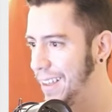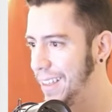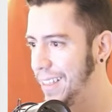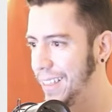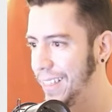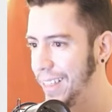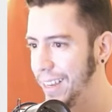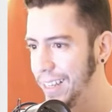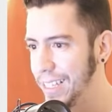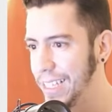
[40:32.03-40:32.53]

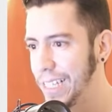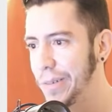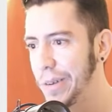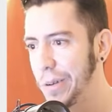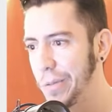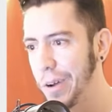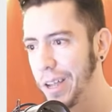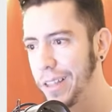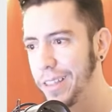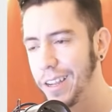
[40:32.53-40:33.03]
there is
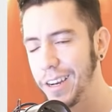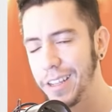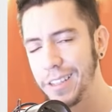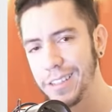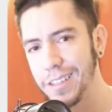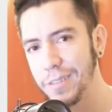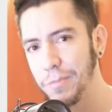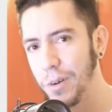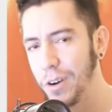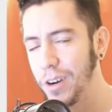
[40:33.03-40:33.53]
even one that
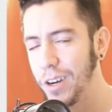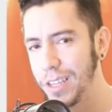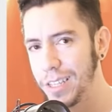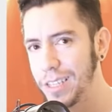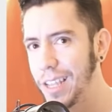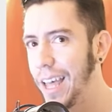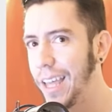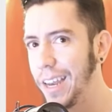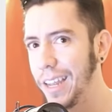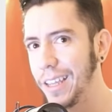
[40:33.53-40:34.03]
is more
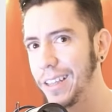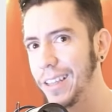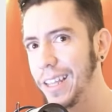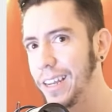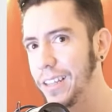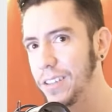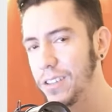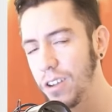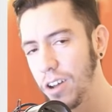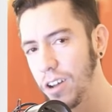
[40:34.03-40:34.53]
exciting
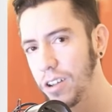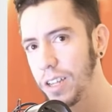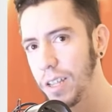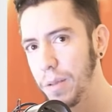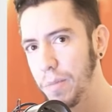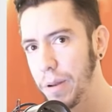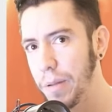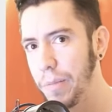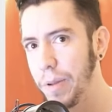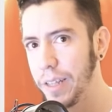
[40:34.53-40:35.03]
that is not
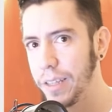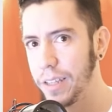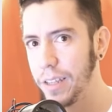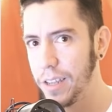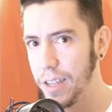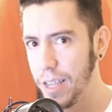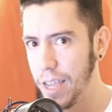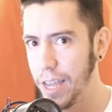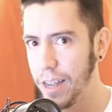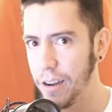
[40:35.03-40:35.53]

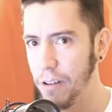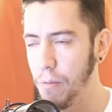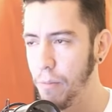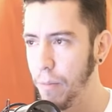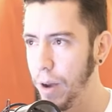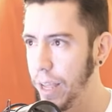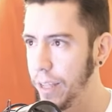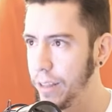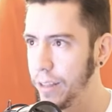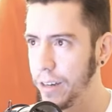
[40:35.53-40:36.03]
implemented yet on
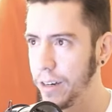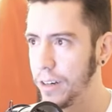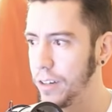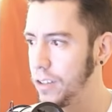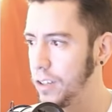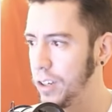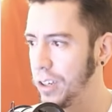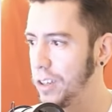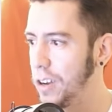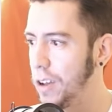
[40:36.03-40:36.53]
Blender.
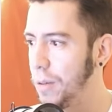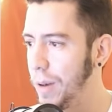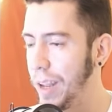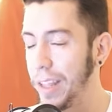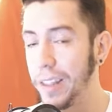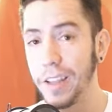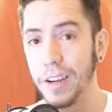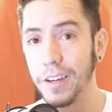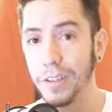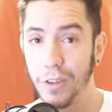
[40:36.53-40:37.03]
So it's not
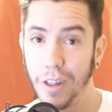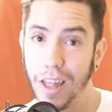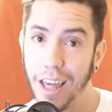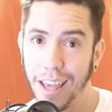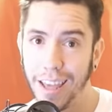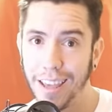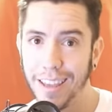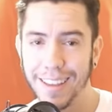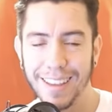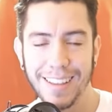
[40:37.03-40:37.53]
Blender
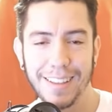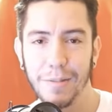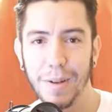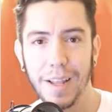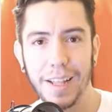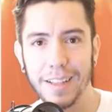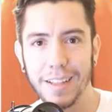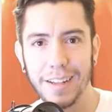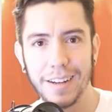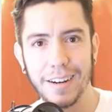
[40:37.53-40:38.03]
today, it's
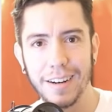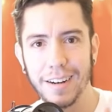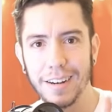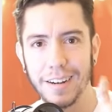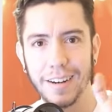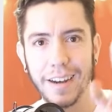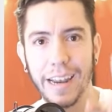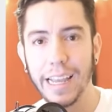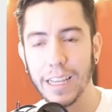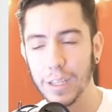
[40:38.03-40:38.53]
Blender
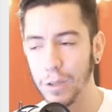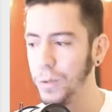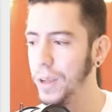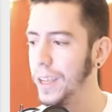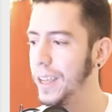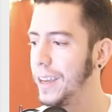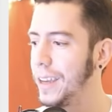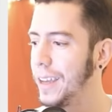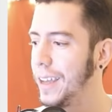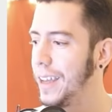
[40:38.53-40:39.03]
next
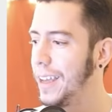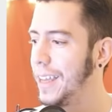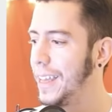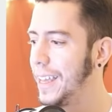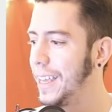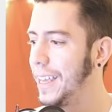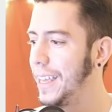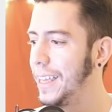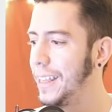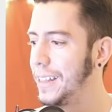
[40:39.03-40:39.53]
week.
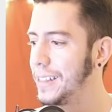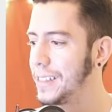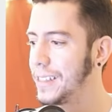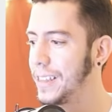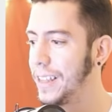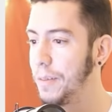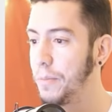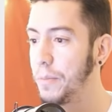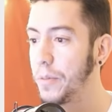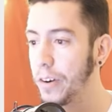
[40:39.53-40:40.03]
It's
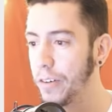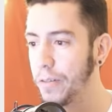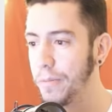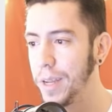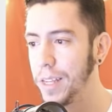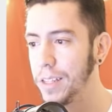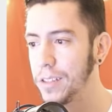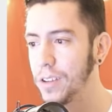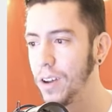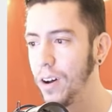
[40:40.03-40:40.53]

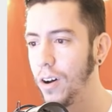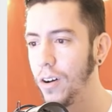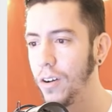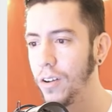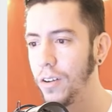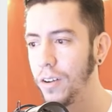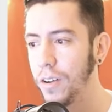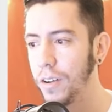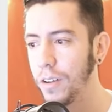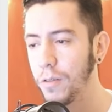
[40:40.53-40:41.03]
improvements
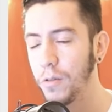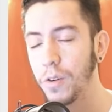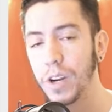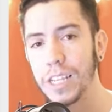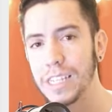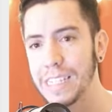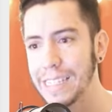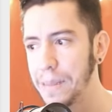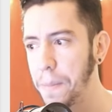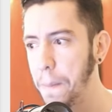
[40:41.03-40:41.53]
on
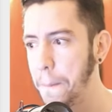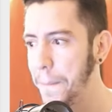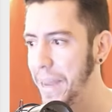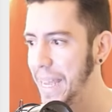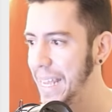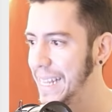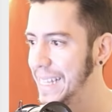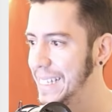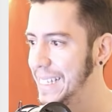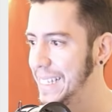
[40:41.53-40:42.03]
grease
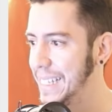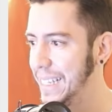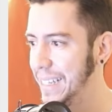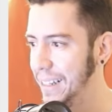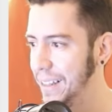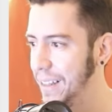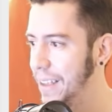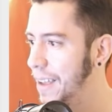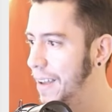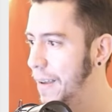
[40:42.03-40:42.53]

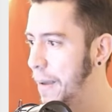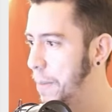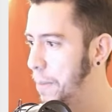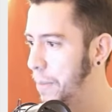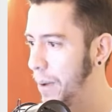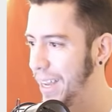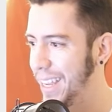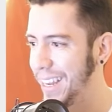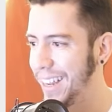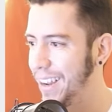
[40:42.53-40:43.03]
pencil,
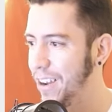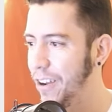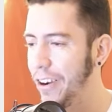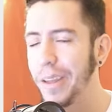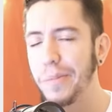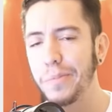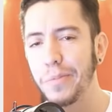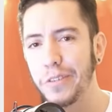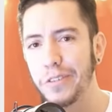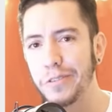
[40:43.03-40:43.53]
but not
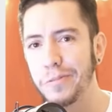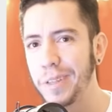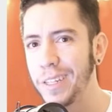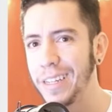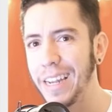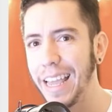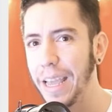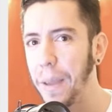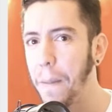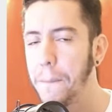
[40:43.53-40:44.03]
improvement,
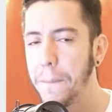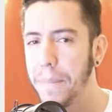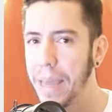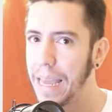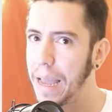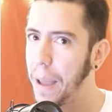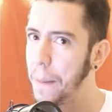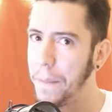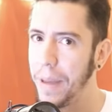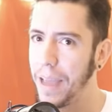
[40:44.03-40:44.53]
like
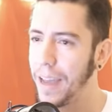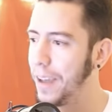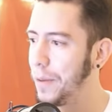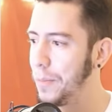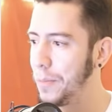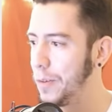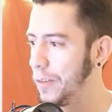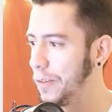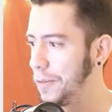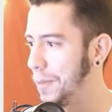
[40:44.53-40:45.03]
mega
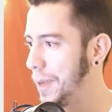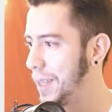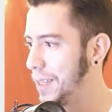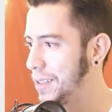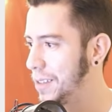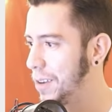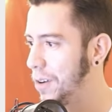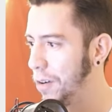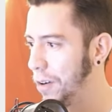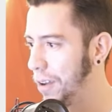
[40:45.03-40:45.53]

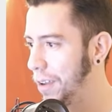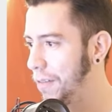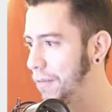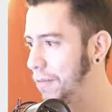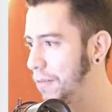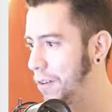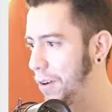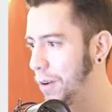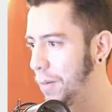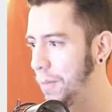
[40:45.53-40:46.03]
improvements, going
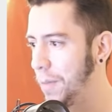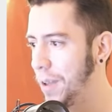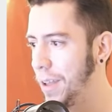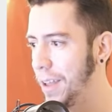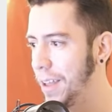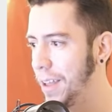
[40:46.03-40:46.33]
from